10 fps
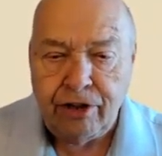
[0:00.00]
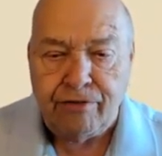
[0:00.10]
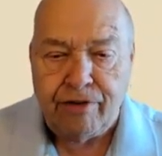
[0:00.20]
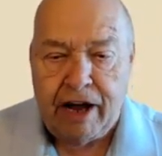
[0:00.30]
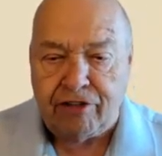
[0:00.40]

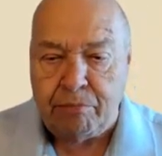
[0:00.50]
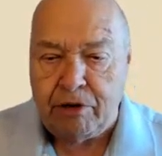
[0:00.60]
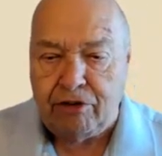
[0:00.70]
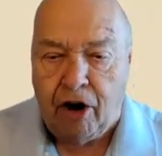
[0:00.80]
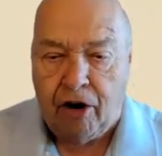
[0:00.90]
The vast
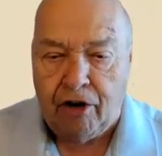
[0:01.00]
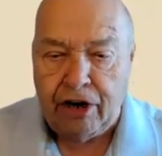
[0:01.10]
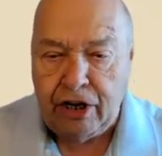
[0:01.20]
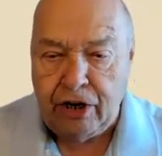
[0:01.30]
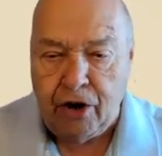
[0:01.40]

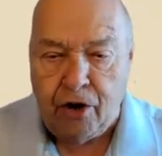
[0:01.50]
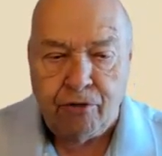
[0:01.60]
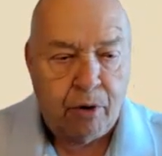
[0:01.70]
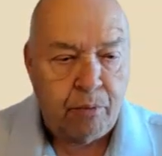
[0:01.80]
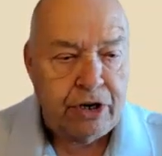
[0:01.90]
majority
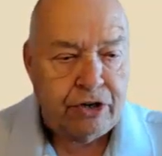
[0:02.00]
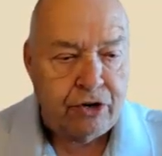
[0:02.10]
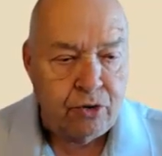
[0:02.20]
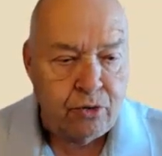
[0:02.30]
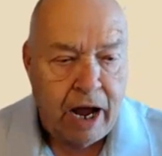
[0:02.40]
of what we
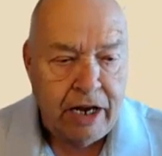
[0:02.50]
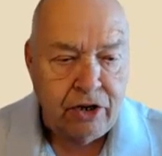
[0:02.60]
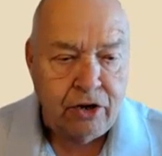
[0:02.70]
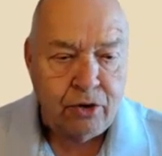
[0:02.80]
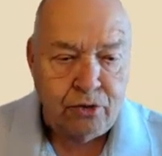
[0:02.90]
do
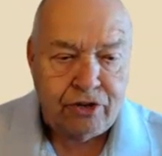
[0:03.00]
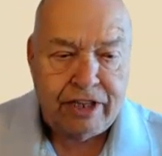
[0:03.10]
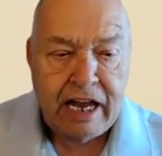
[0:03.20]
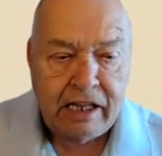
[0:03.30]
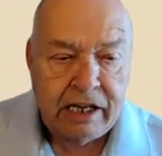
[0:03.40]
and use
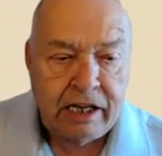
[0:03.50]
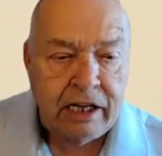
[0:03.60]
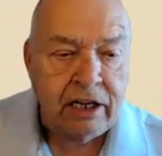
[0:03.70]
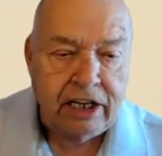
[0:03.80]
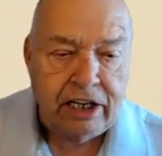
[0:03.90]

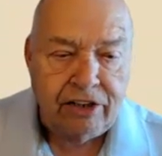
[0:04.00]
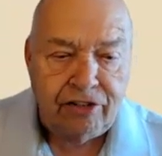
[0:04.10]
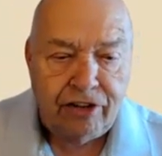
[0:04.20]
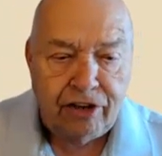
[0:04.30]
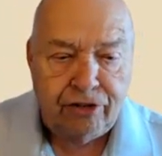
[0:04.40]
daily
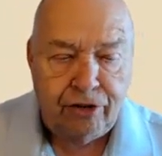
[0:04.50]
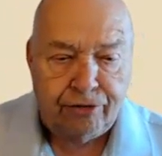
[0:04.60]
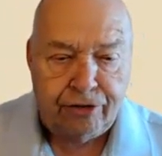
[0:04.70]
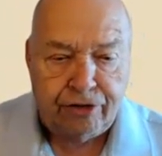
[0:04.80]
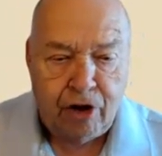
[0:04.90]
is the
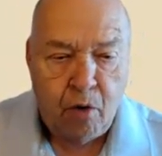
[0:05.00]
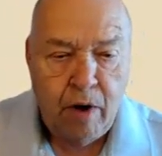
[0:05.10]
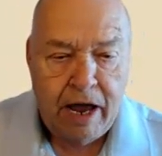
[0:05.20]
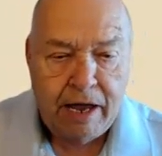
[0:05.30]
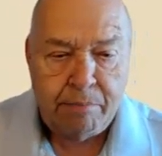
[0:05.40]
surface
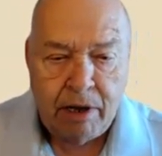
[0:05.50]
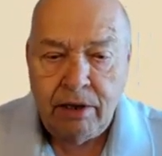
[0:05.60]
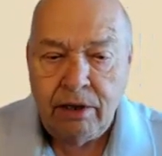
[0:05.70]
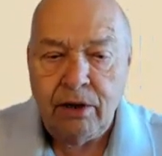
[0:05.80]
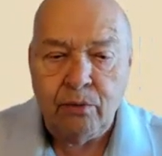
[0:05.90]
web
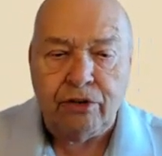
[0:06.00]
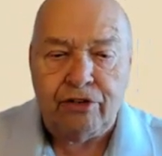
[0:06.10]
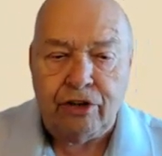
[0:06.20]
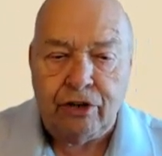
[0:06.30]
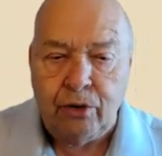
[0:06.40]

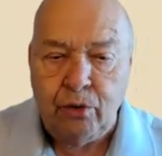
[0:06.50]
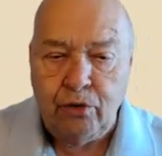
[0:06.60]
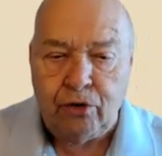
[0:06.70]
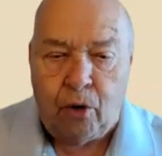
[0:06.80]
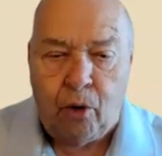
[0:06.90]
which
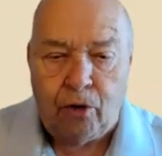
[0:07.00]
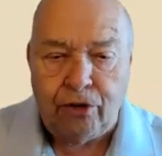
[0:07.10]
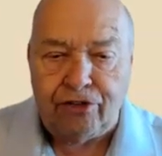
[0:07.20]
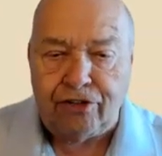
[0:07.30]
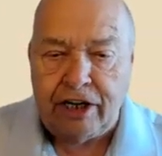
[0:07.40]
includes all
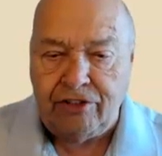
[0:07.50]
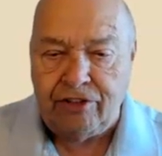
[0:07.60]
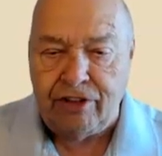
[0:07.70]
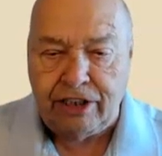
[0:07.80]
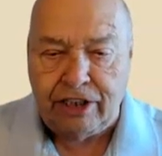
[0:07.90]
the
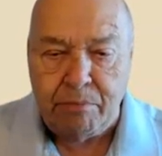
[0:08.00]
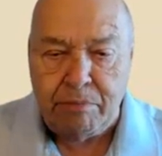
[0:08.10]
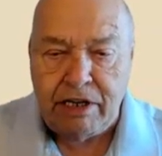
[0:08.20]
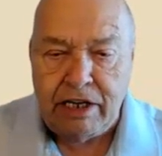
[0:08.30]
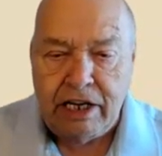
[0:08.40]
sites that can
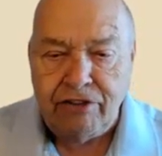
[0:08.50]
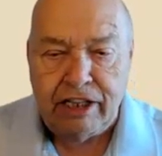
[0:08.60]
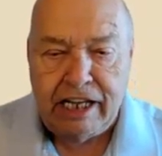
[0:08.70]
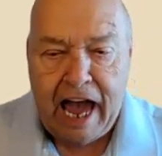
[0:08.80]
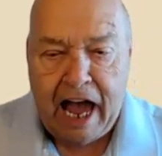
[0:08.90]
be
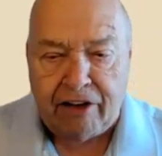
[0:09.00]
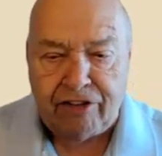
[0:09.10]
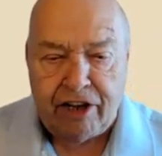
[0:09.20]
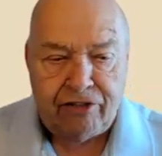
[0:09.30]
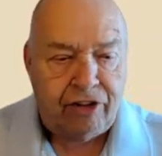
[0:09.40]
easily
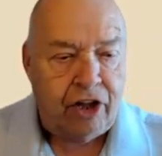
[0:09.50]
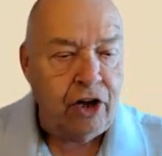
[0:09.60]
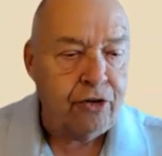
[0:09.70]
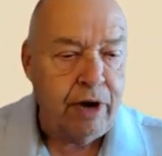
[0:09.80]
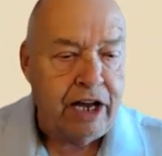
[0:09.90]
accessed
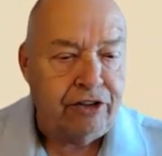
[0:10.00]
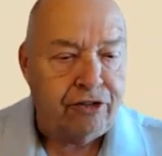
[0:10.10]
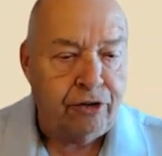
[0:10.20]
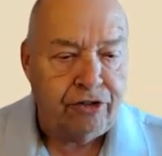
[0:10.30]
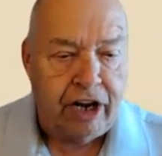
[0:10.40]
through a
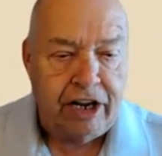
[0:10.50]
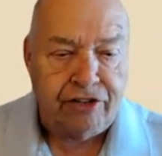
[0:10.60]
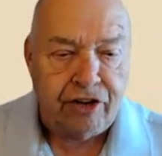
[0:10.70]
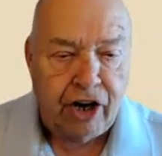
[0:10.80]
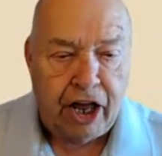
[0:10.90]
search
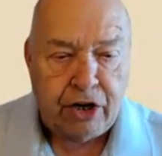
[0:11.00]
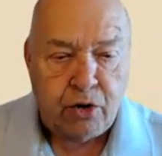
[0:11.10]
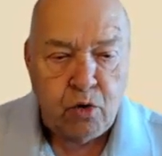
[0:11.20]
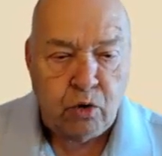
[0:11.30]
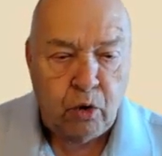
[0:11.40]
engine
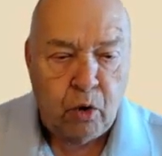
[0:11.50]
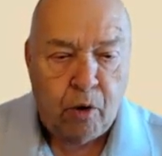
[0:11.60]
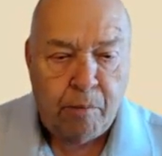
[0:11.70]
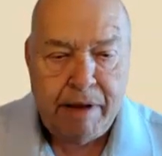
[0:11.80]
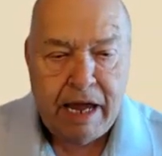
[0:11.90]
like Google
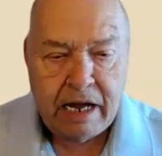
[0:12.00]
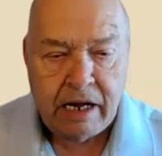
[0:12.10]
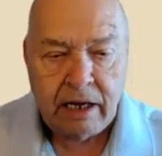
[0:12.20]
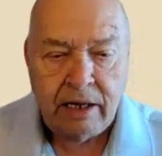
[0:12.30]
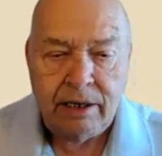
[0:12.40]
or Bing.